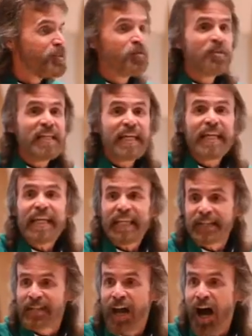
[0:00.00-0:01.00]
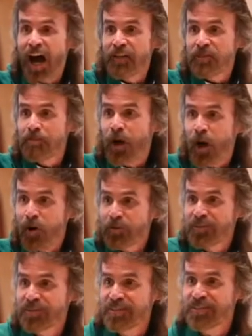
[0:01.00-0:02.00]
When you need God the
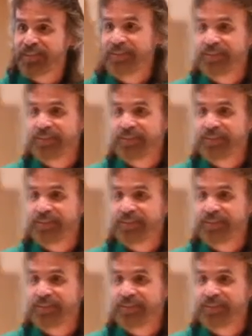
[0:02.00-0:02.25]
most.